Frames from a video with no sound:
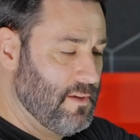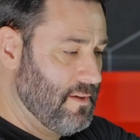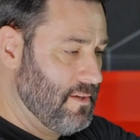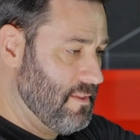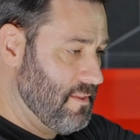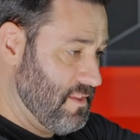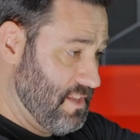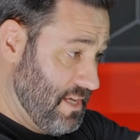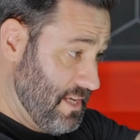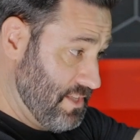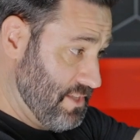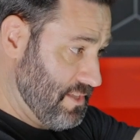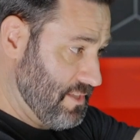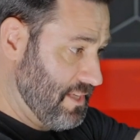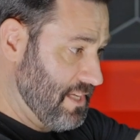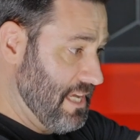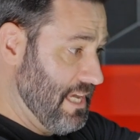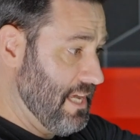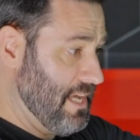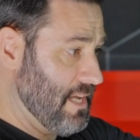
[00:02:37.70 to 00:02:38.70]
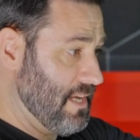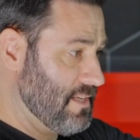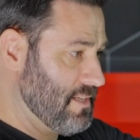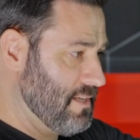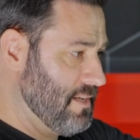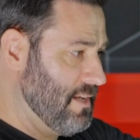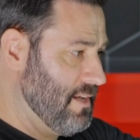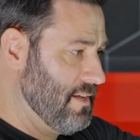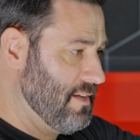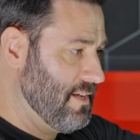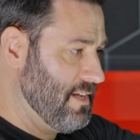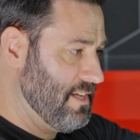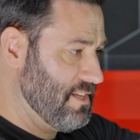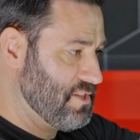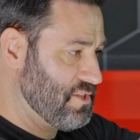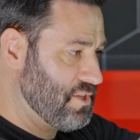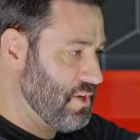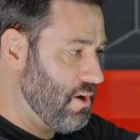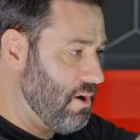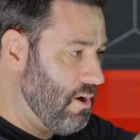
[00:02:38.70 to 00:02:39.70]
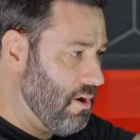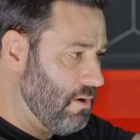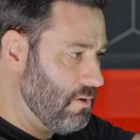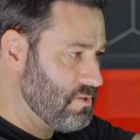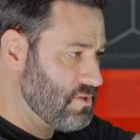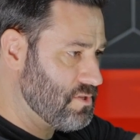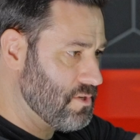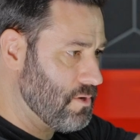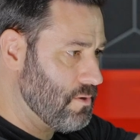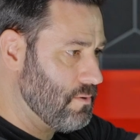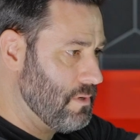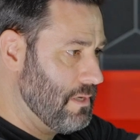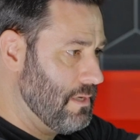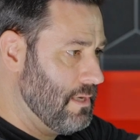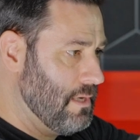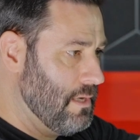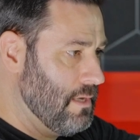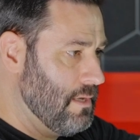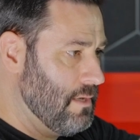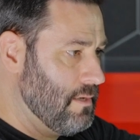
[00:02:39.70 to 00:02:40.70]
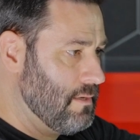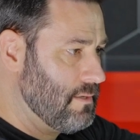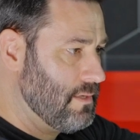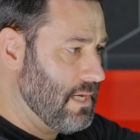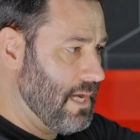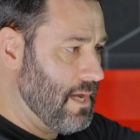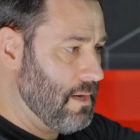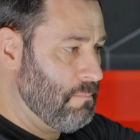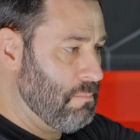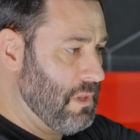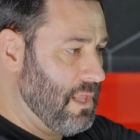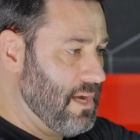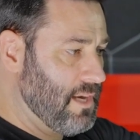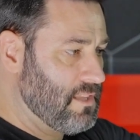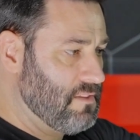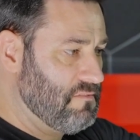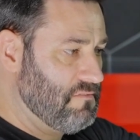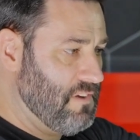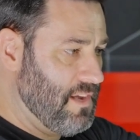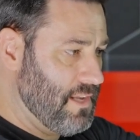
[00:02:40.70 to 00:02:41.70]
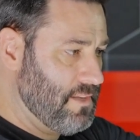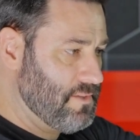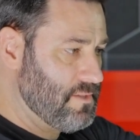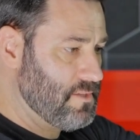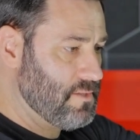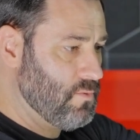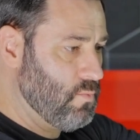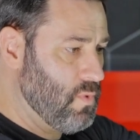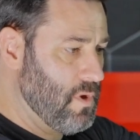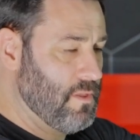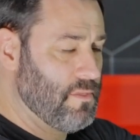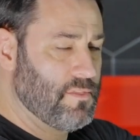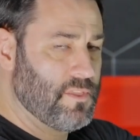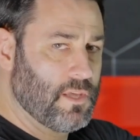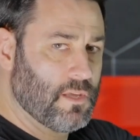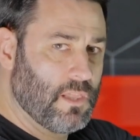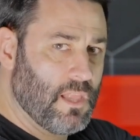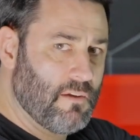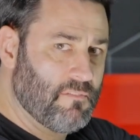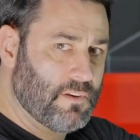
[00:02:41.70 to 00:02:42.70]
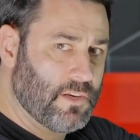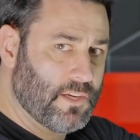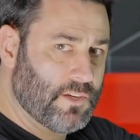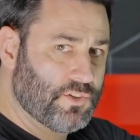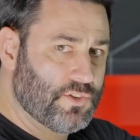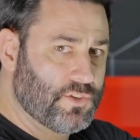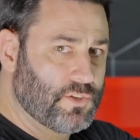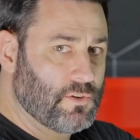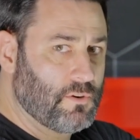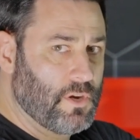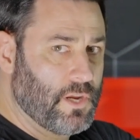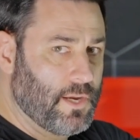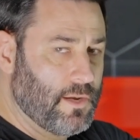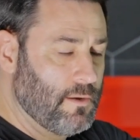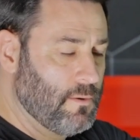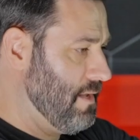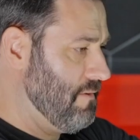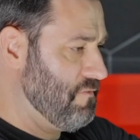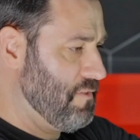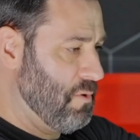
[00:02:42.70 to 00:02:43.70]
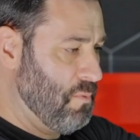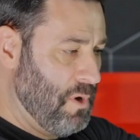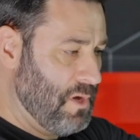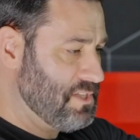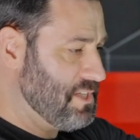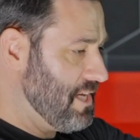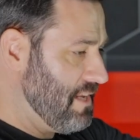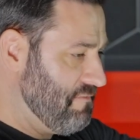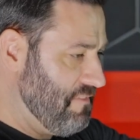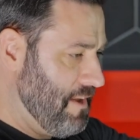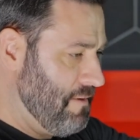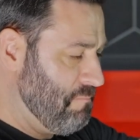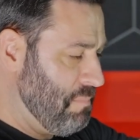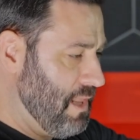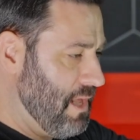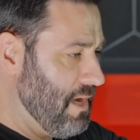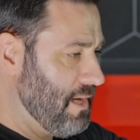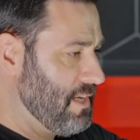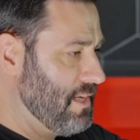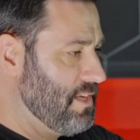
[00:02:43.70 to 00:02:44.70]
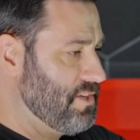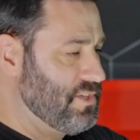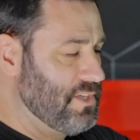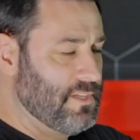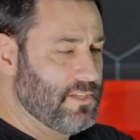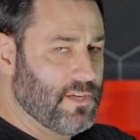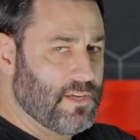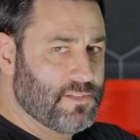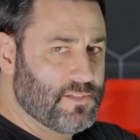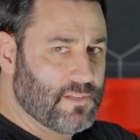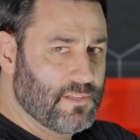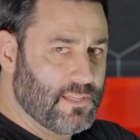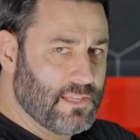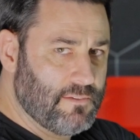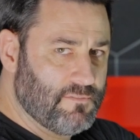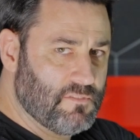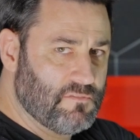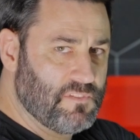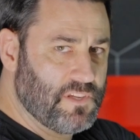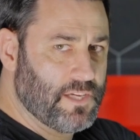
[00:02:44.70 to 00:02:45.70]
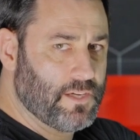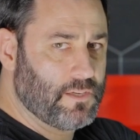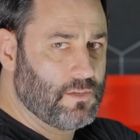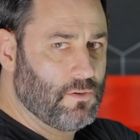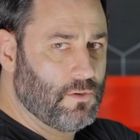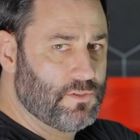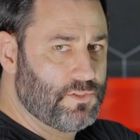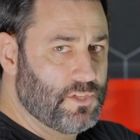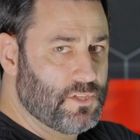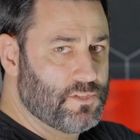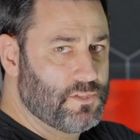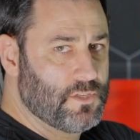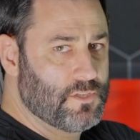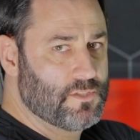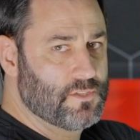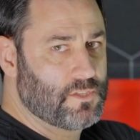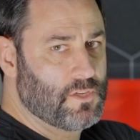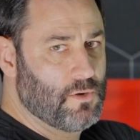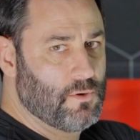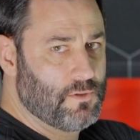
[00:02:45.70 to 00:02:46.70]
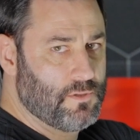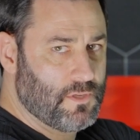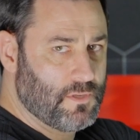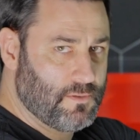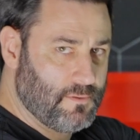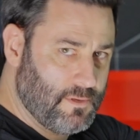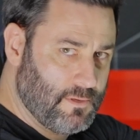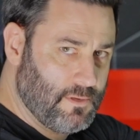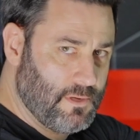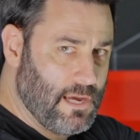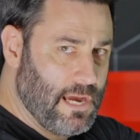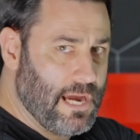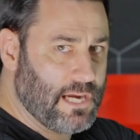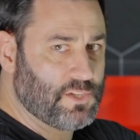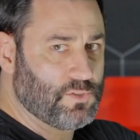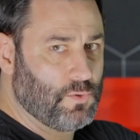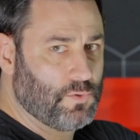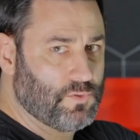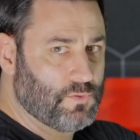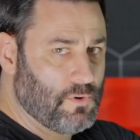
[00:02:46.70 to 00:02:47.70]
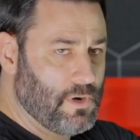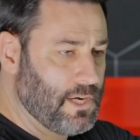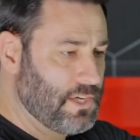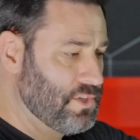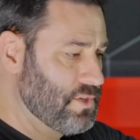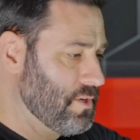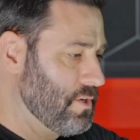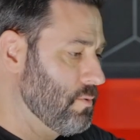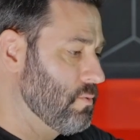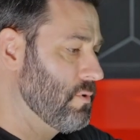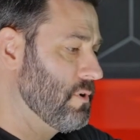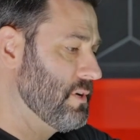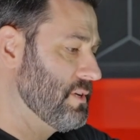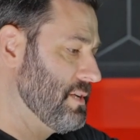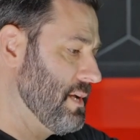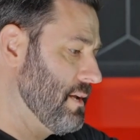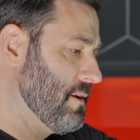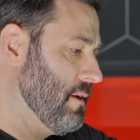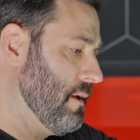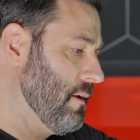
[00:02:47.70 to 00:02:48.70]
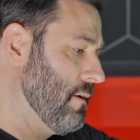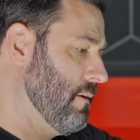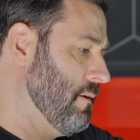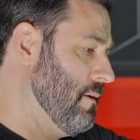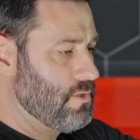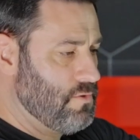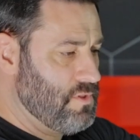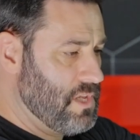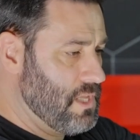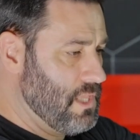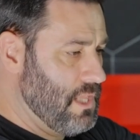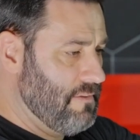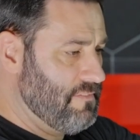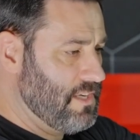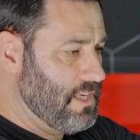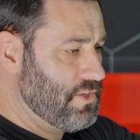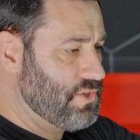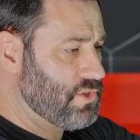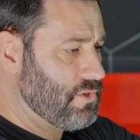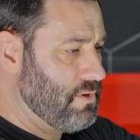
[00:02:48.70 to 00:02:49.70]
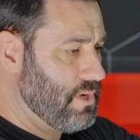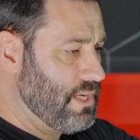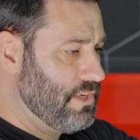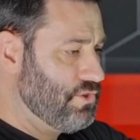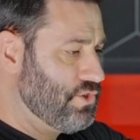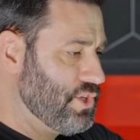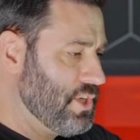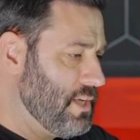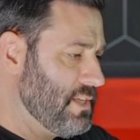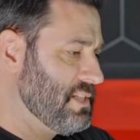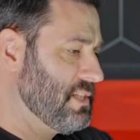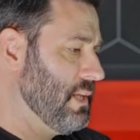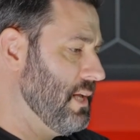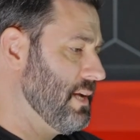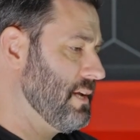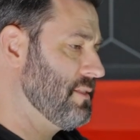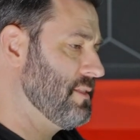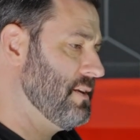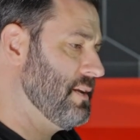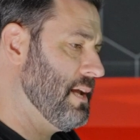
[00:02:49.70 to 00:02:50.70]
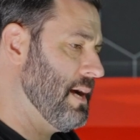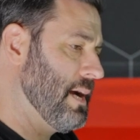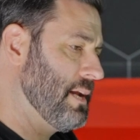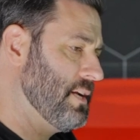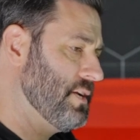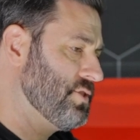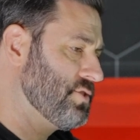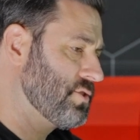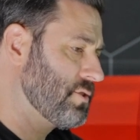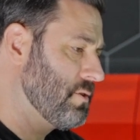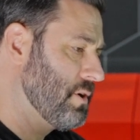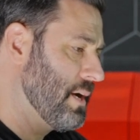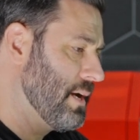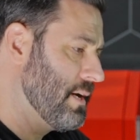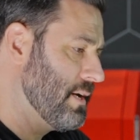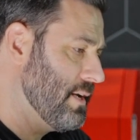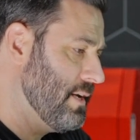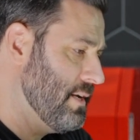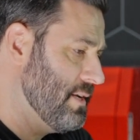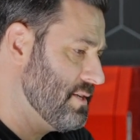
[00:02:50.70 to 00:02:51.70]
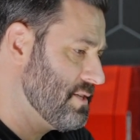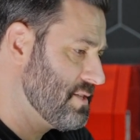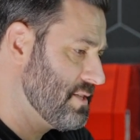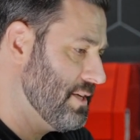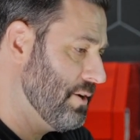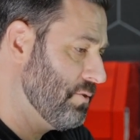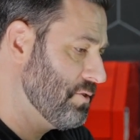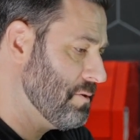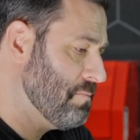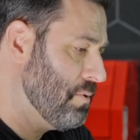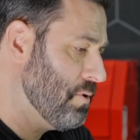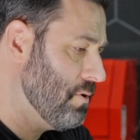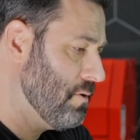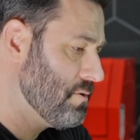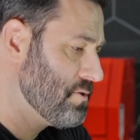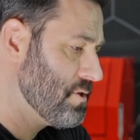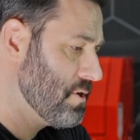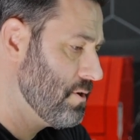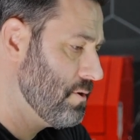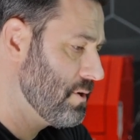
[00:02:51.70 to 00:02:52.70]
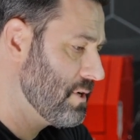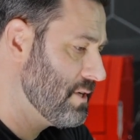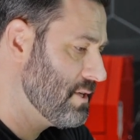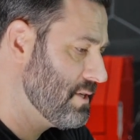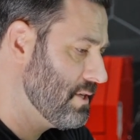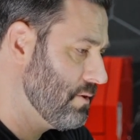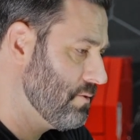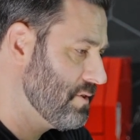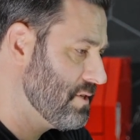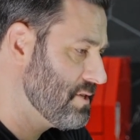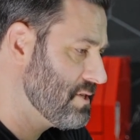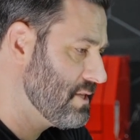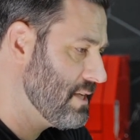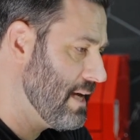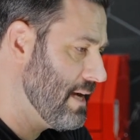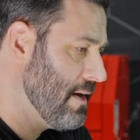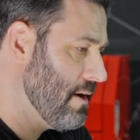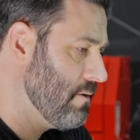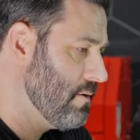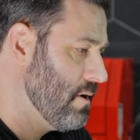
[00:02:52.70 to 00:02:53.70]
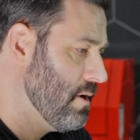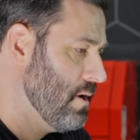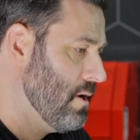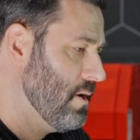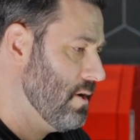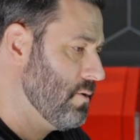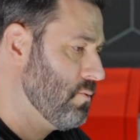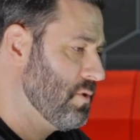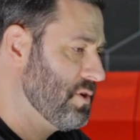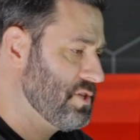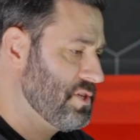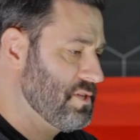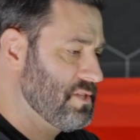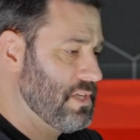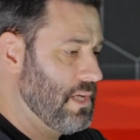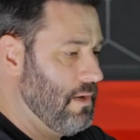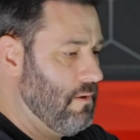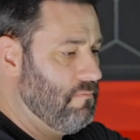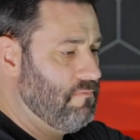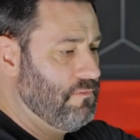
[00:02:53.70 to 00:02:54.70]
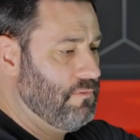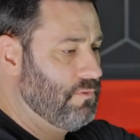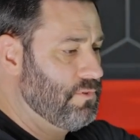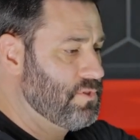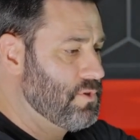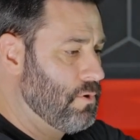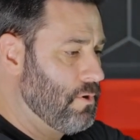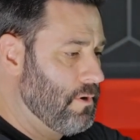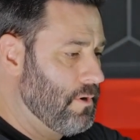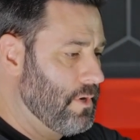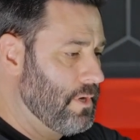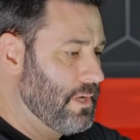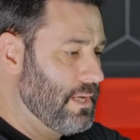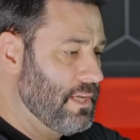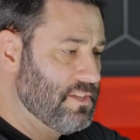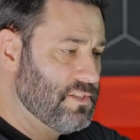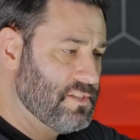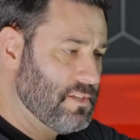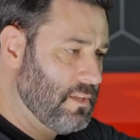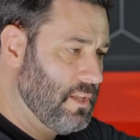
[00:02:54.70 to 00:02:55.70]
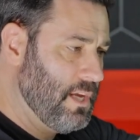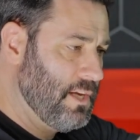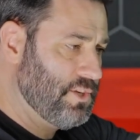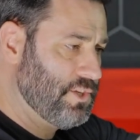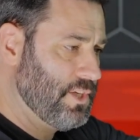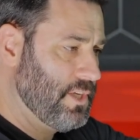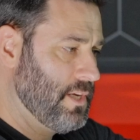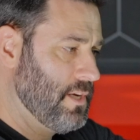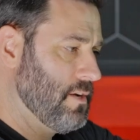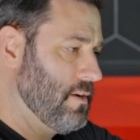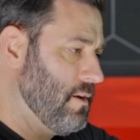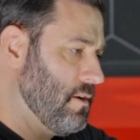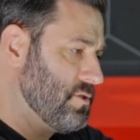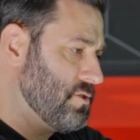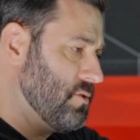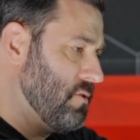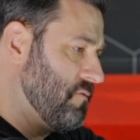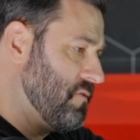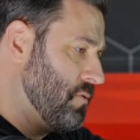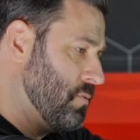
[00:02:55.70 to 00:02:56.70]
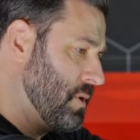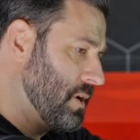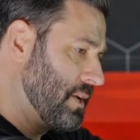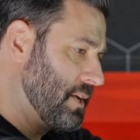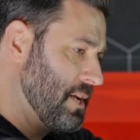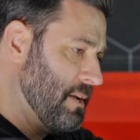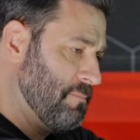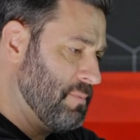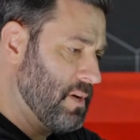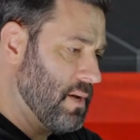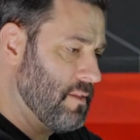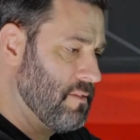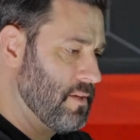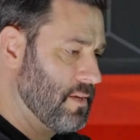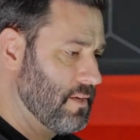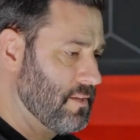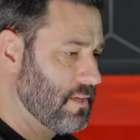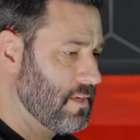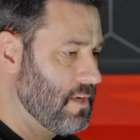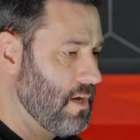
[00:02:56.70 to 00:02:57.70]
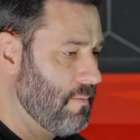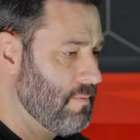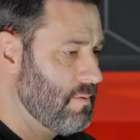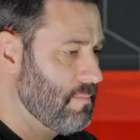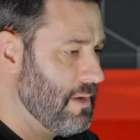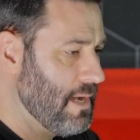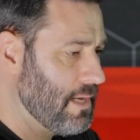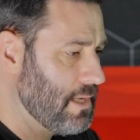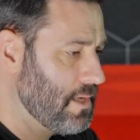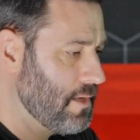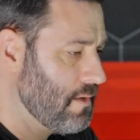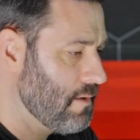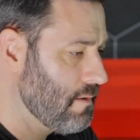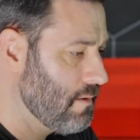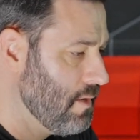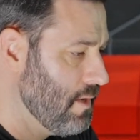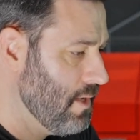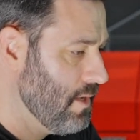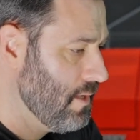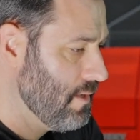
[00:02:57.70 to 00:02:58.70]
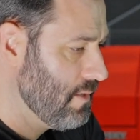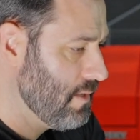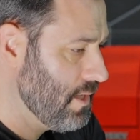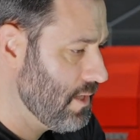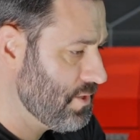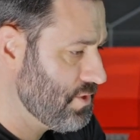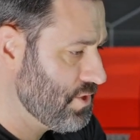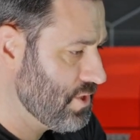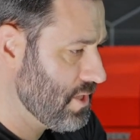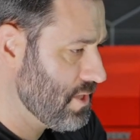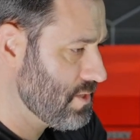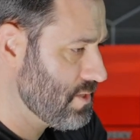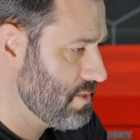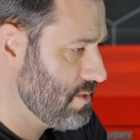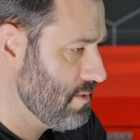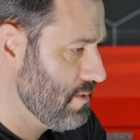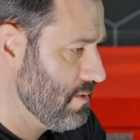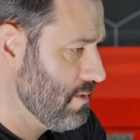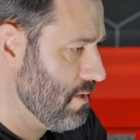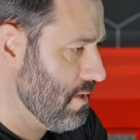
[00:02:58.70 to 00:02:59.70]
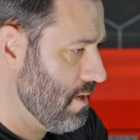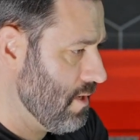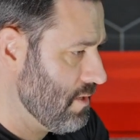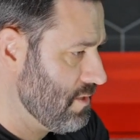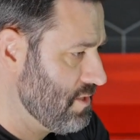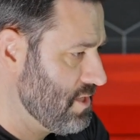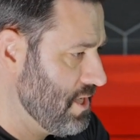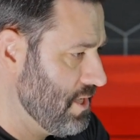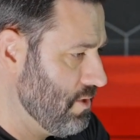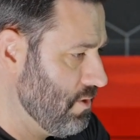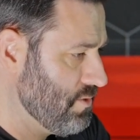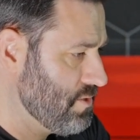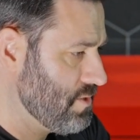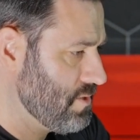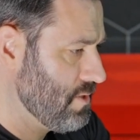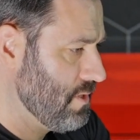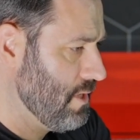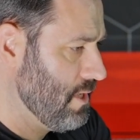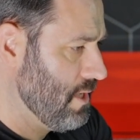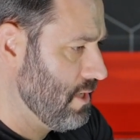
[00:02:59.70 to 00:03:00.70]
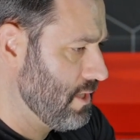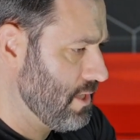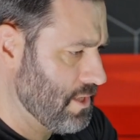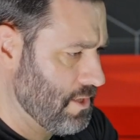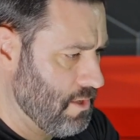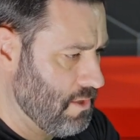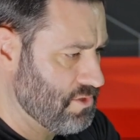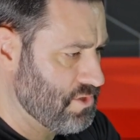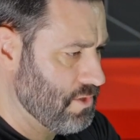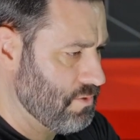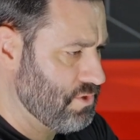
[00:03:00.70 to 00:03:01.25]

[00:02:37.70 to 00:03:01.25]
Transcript: this kit is to also not block the vents with the 11-inch screen. If there was any vent blockage, it doesn't leave the vehicle, it just doesn't go in the actual direction you were intending. So the 11-inch screen, just like the 9-inch screen, is tiltable, so you can tilt this down, which is helpful during installation, and also if you want to keep anything in the cubby back here, it just tilts. Can also